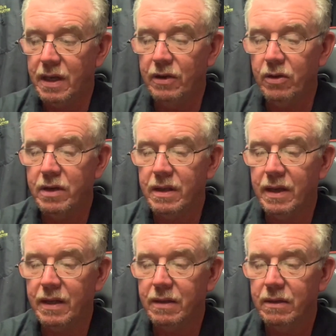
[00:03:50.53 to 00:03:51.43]
And not only
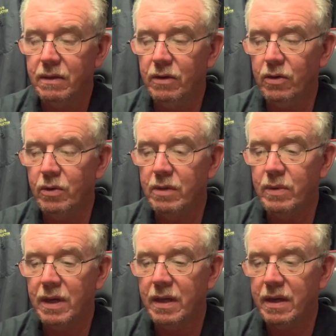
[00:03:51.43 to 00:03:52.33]
that, not only
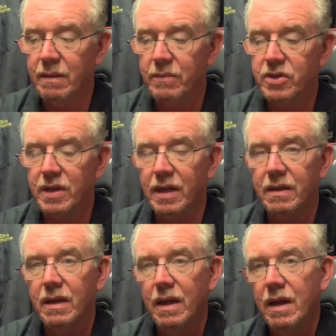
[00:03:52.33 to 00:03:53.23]
will I accomplish that,
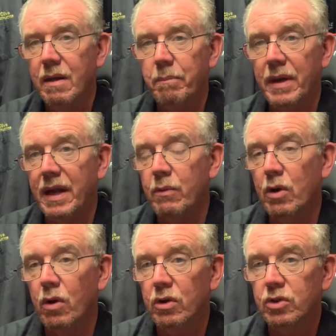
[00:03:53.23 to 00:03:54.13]
but I will
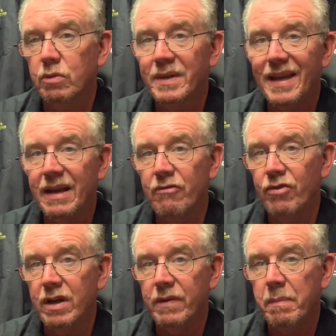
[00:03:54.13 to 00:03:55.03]
also be getting
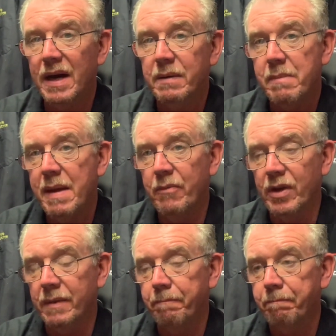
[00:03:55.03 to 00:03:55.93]
rid of a bad
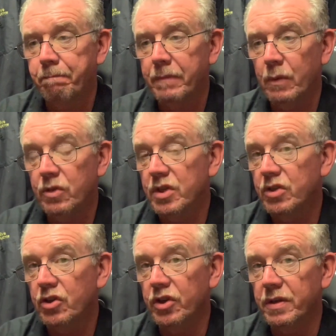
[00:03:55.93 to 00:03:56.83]
memory, which is
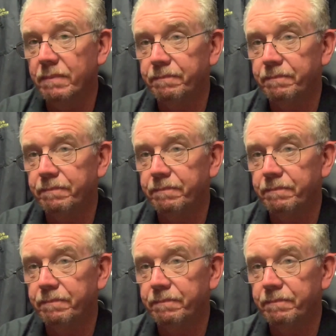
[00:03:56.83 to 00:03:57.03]
good.